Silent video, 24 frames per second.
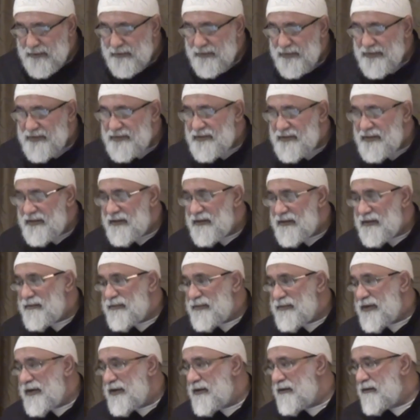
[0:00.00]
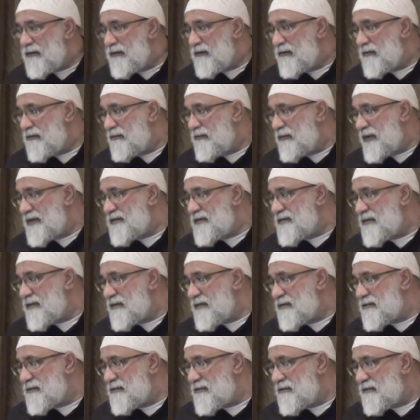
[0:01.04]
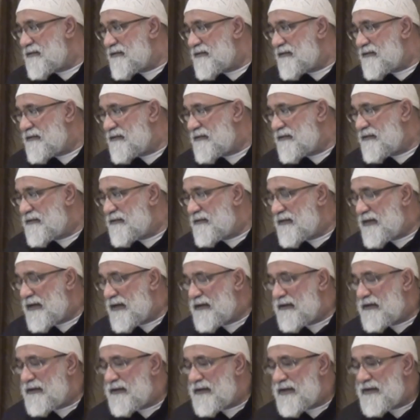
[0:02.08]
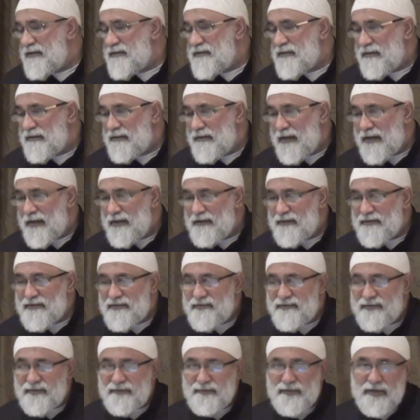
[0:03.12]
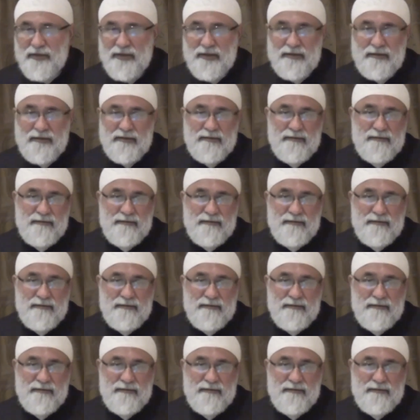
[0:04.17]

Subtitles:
We seek and pray blessings and grace and guidance from God,